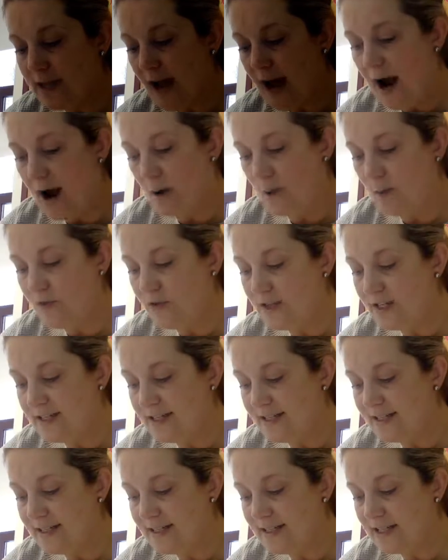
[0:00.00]
how the
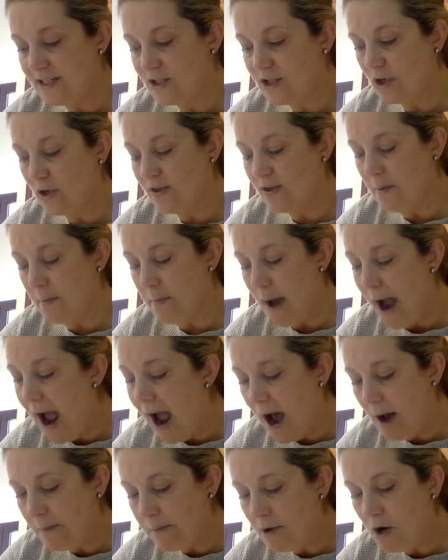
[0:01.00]
distance on the
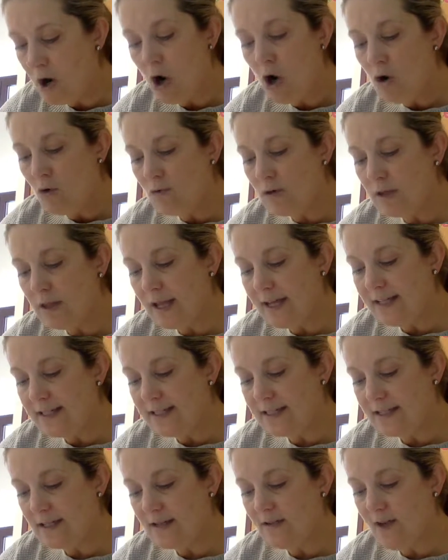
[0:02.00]
map
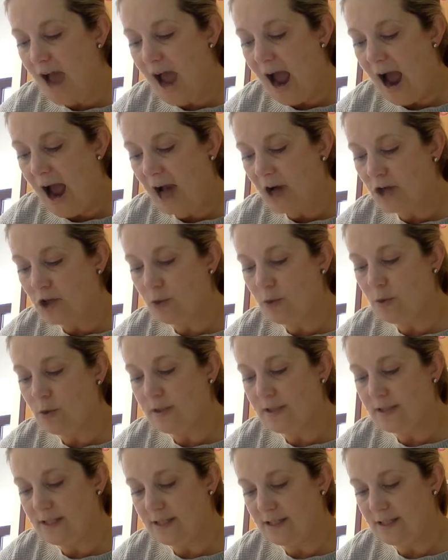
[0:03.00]
relates to the
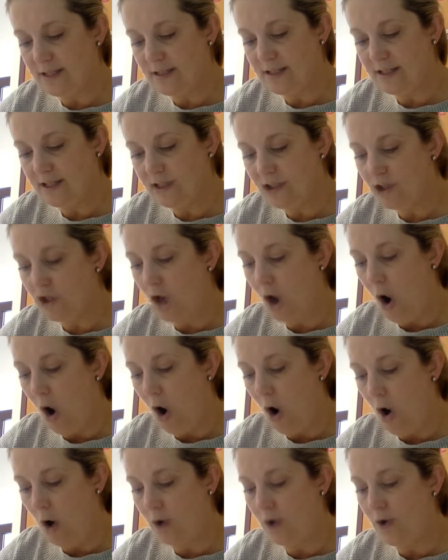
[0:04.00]
actual distance
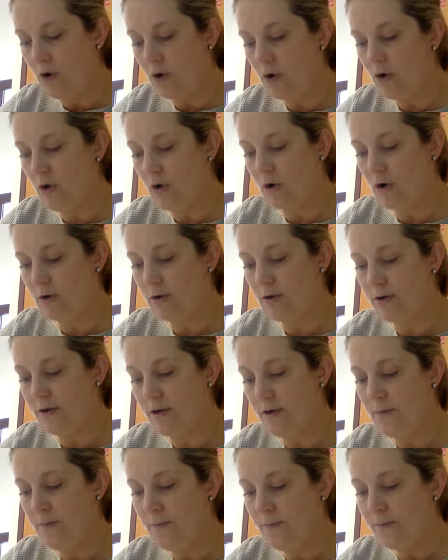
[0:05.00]
on Earth.
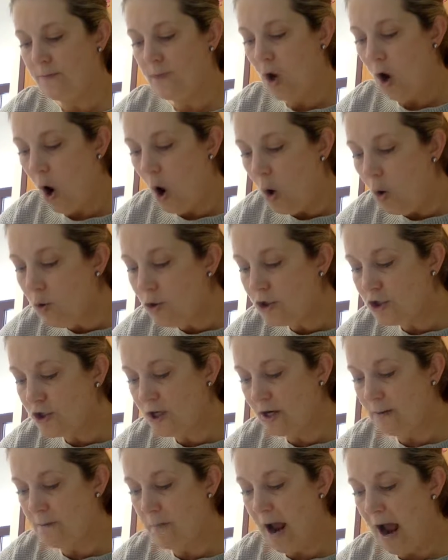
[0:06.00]

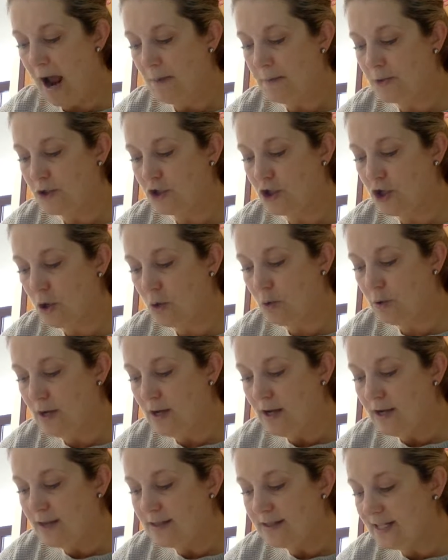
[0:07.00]
Ocean maps show
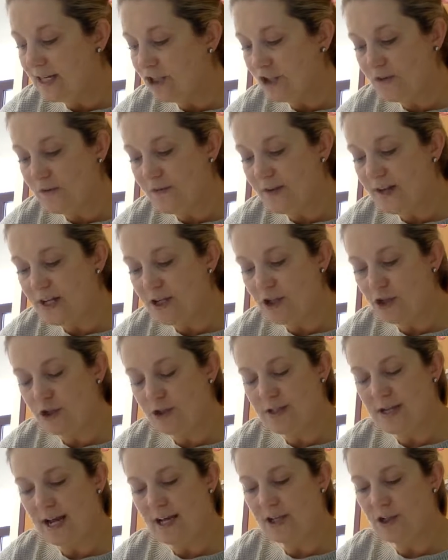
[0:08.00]
such
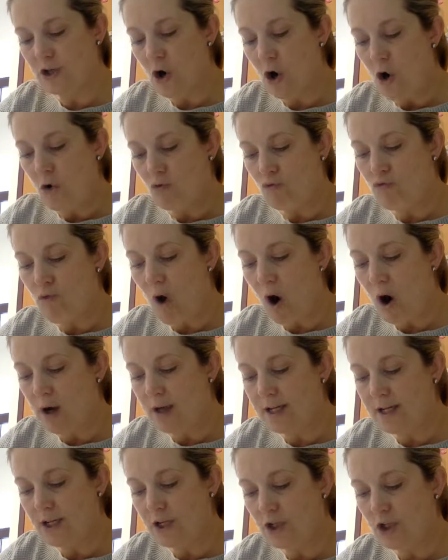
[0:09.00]
features as
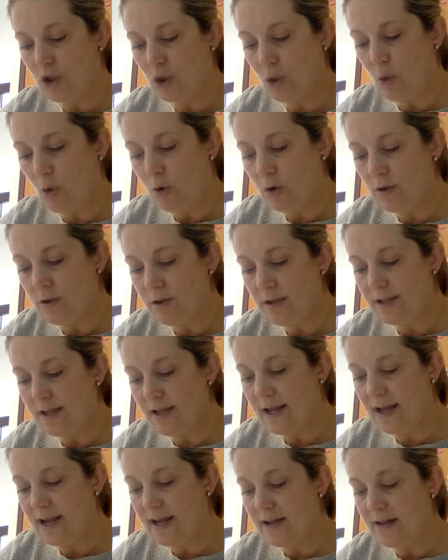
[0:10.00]
rocky shores
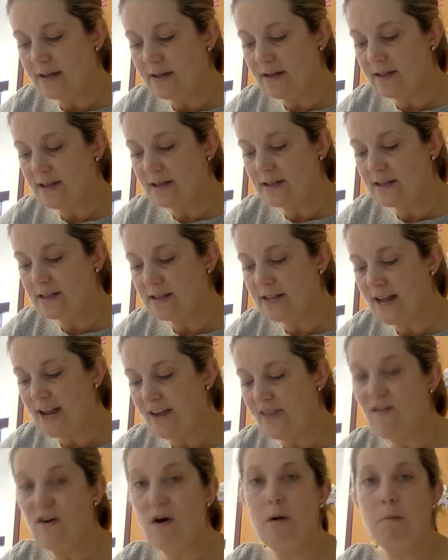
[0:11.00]
and
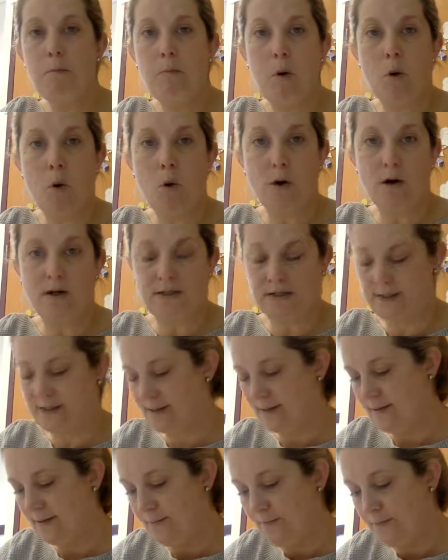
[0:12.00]
safe
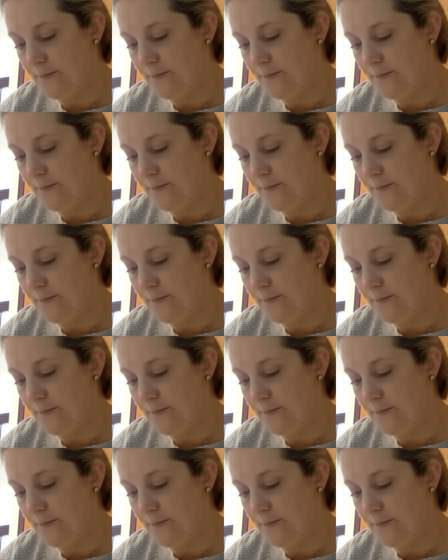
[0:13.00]
ports.